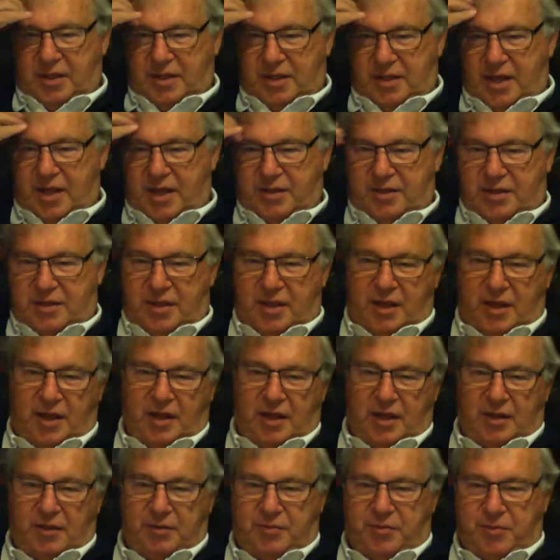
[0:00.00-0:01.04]
that
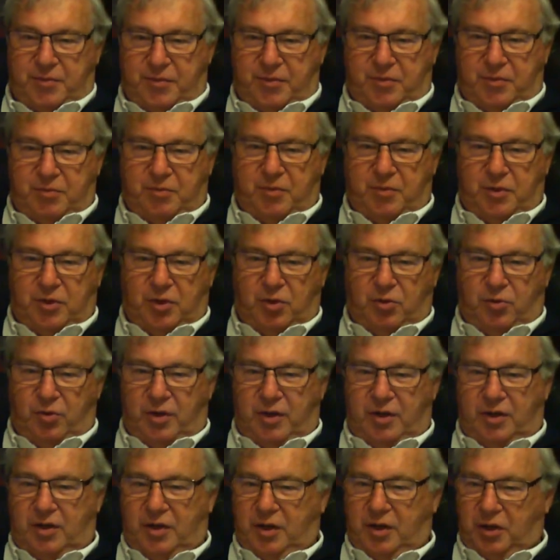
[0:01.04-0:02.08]
uh,
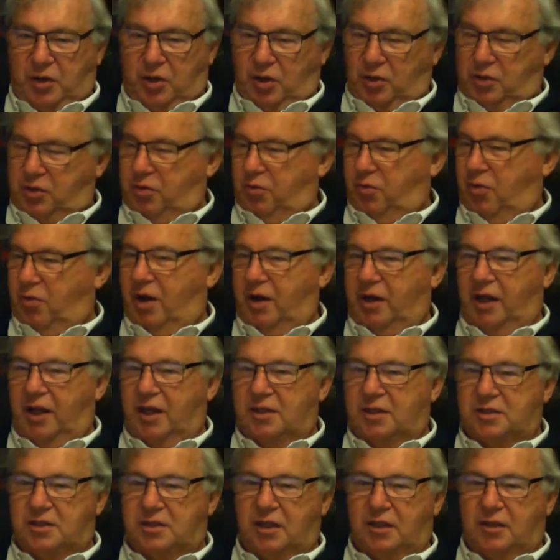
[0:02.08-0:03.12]
Yuri got the right
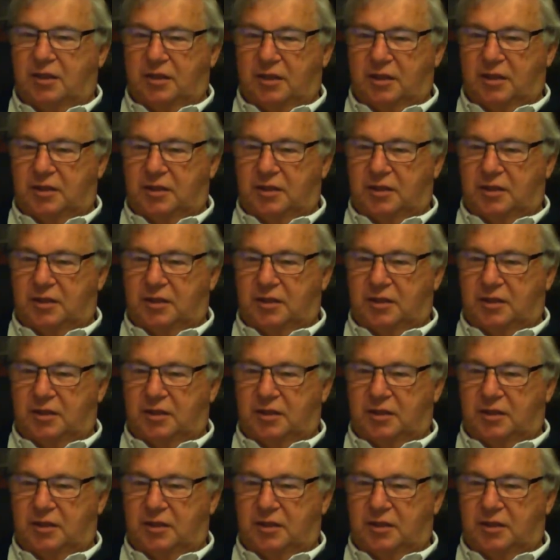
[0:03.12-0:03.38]
answer.